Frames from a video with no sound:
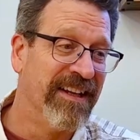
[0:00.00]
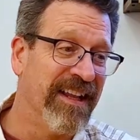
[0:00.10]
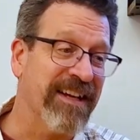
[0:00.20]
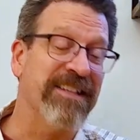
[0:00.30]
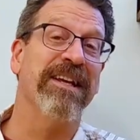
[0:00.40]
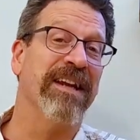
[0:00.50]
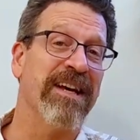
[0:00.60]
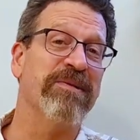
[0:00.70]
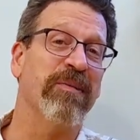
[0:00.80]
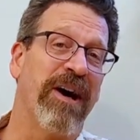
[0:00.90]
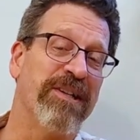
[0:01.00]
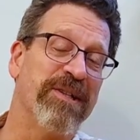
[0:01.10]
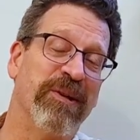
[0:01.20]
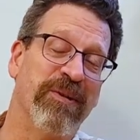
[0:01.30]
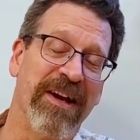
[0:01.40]
like it's a nice watch.
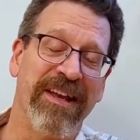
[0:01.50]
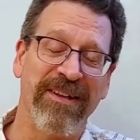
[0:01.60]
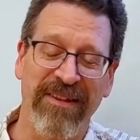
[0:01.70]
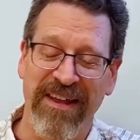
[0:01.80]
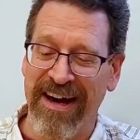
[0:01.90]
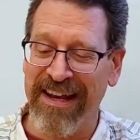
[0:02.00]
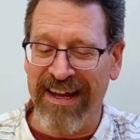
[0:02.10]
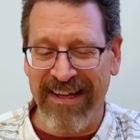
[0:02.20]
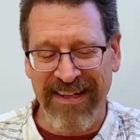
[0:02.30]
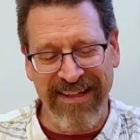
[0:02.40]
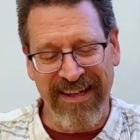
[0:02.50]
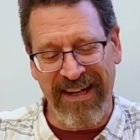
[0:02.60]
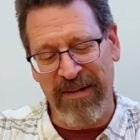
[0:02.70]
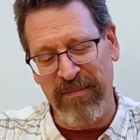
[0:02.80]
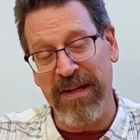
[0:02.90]
So why don't you do that?
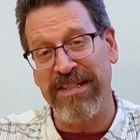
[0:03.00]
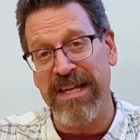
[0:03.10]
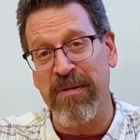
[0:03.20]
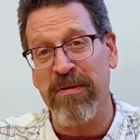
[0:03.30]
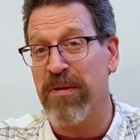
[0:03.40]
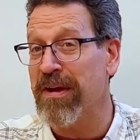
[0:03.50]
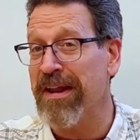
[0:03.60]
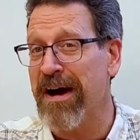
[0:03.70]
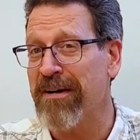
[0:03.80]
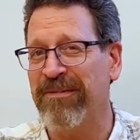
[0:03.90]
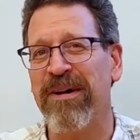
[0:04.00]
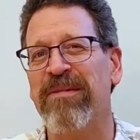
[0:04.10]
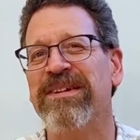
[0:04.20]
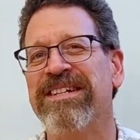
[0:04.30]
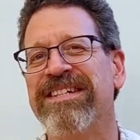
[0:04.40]
But stay with me right now
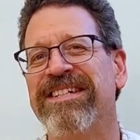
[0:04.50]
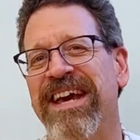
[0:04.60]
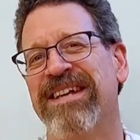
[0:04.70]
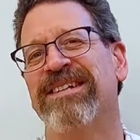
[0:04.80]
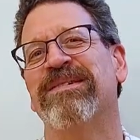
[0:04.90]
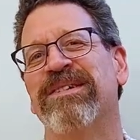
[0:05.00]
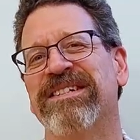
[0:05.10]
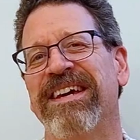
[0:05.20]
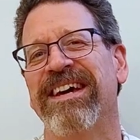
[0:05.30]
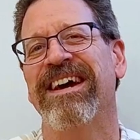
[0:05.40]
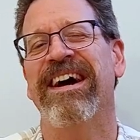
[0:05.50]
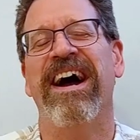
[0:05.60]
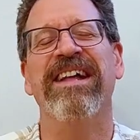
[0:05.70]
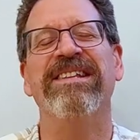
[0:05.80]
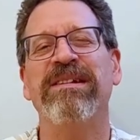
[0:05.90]
while we just taste the whiskey
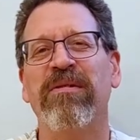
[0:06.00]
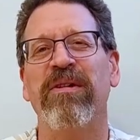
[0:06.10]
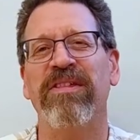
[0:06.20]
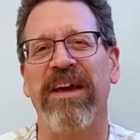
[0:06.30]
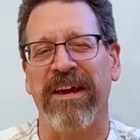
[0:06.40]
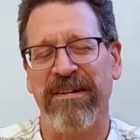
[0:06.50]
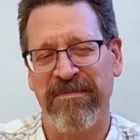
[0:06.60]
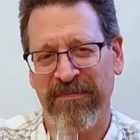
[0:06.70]
and see what we think.